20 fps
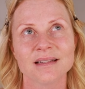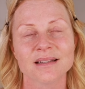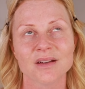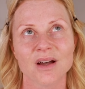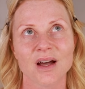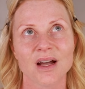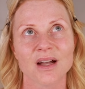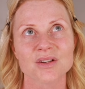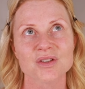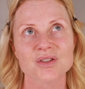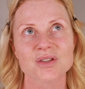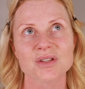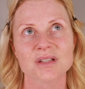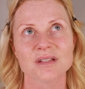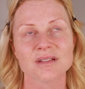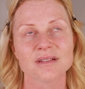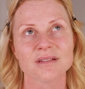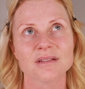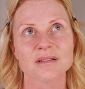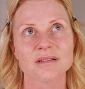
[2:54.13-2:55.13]

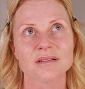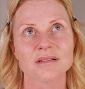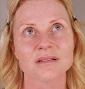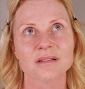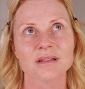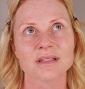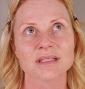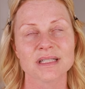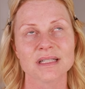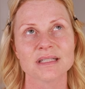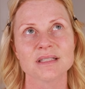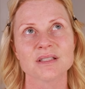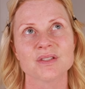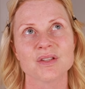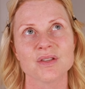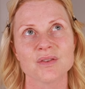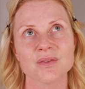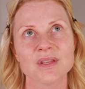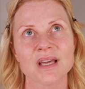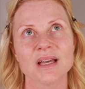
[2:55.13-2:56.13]
gosh, since
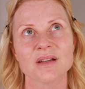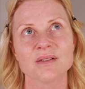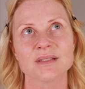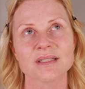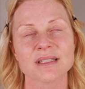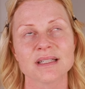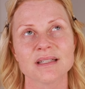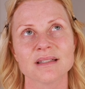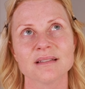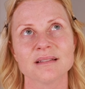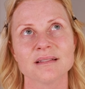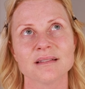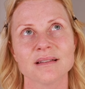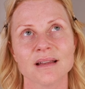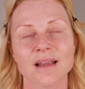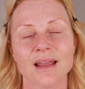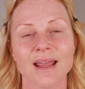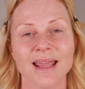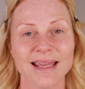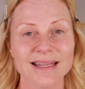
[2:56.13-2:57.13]

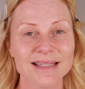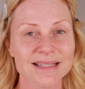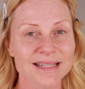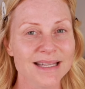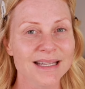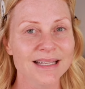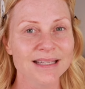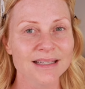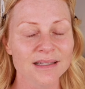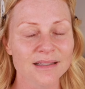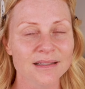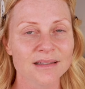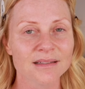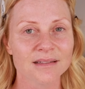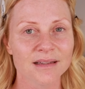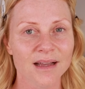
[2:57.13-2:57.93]
2018.